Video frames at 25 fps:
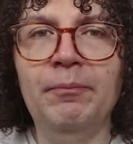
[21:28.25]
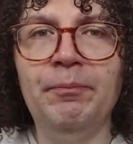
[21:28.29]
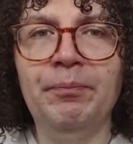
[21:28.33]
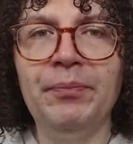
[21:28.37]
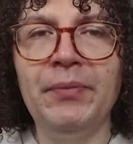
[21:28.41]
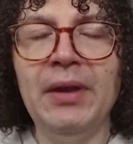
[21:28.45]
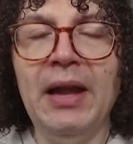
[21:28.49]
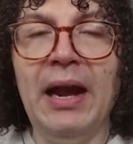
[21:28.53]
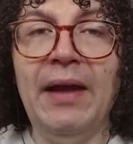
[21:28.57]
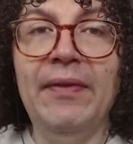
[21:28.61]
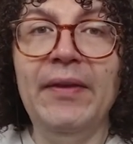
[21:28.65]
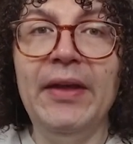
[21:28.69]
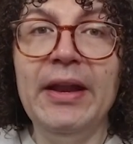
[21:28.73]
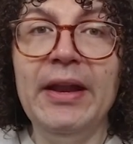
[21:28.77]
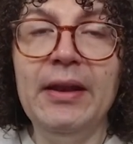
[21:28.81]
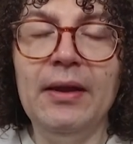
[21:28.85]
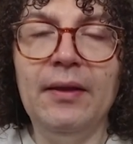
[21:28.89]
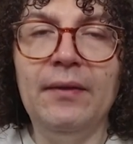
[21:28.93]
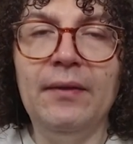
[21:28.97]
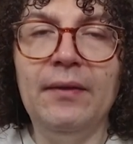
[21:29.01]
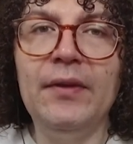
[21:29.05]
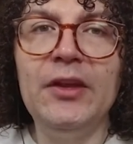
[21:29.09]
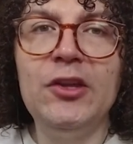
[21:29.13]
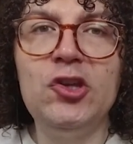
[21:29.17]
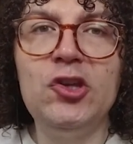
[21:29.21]
And then the
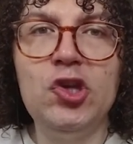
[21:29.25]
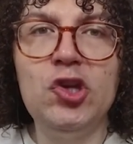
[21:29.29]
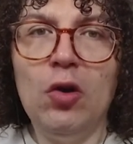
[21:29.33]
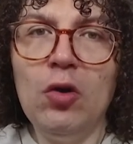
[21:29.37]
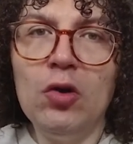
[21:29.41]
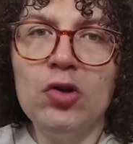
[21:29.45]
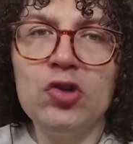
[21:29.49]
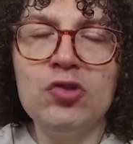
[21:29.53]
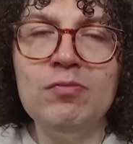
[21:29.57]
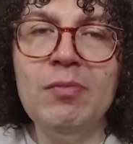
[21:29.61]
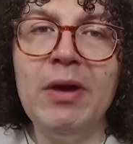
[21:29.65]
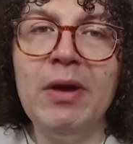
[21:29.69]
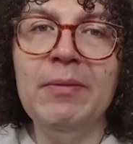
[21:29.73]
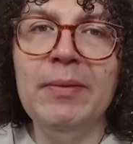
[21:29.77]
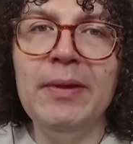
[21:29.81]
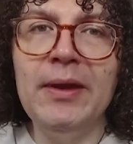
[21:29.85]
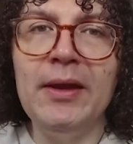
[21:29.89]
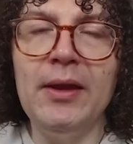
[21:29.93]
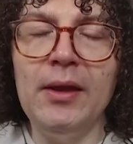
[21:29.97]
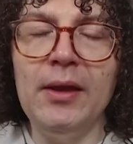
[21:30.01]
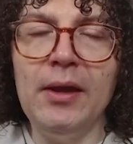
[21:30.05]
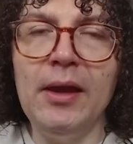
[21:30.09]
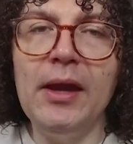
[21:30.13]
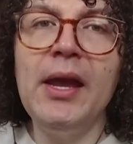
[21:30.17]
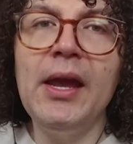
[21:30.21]
judge might be
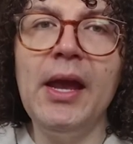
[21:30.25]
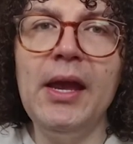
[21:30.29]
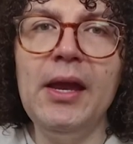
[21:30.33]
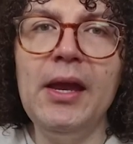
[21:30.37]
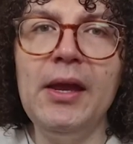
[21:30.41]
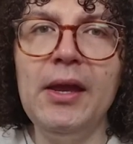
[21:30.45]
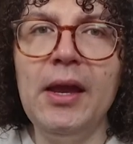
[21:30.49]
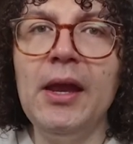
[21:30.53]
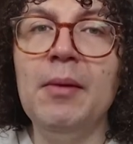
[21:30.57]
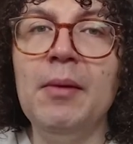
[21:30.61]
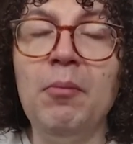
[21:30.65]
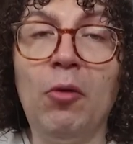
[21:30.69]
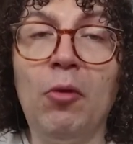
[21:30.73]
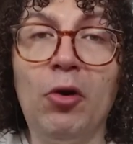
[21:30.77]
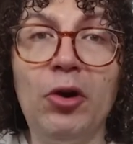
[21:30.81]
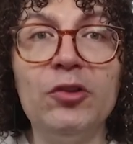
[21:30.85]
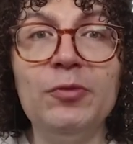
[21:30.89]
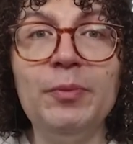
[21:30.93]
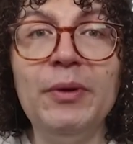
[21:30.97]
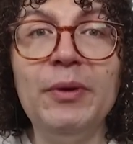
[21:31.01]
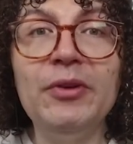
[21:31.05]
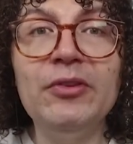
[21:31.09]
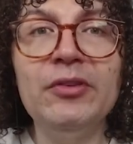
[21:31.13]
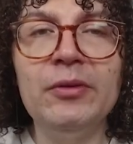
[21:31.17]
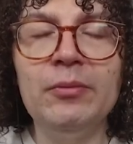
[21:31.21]
a more
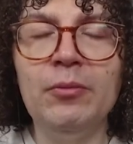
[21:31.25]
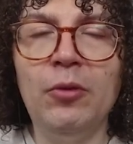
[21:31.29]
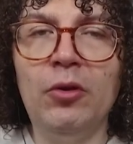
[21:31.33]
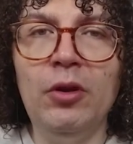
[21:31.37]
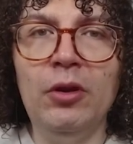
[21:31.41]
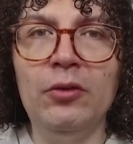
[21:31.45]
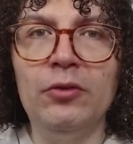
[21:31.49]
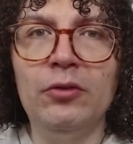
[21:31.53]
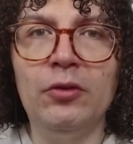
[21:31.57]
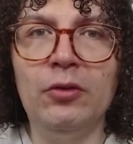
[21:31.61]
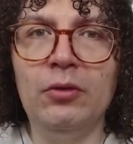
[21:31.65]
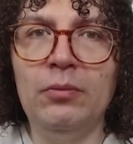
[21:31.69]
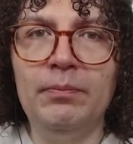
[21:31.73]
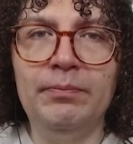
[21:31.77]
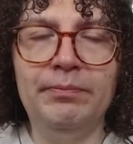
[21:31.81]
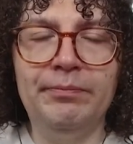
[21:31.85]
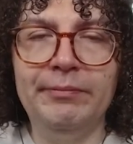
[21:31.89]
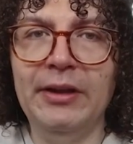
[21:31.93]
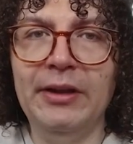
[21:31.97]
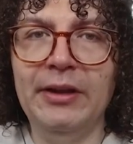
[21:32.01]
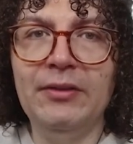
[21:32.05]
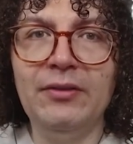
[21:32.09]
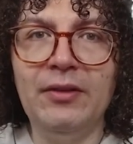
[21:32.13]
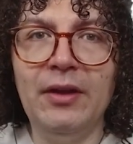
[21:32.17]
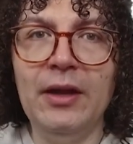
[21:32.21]
expensive model. So let's
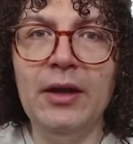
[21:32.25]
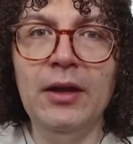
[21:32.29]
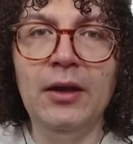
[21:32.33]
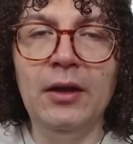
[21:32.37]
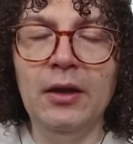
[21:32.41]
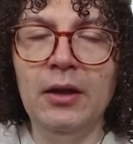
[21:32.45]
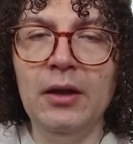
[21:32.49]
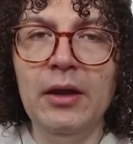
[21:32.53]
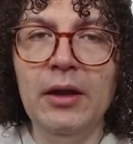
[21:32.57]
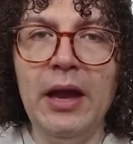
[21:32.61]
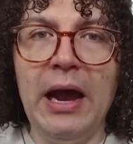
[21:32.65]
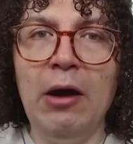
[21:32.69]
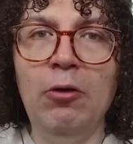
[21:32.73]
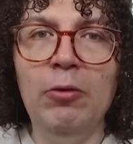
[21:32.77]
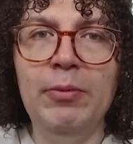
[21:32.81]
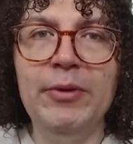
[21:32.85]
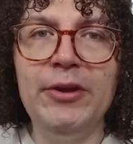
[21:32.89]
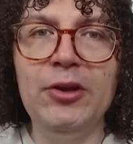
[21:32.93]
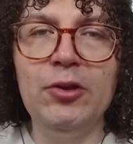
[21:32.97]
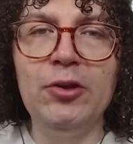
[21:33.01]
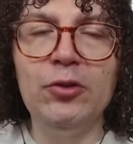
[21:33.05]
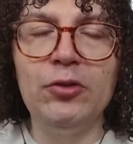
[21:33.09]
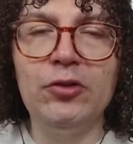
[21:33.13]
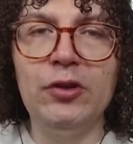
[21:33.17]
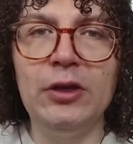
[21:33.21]
say I will be
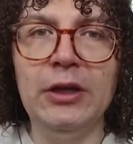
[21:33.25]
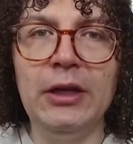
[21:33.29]
using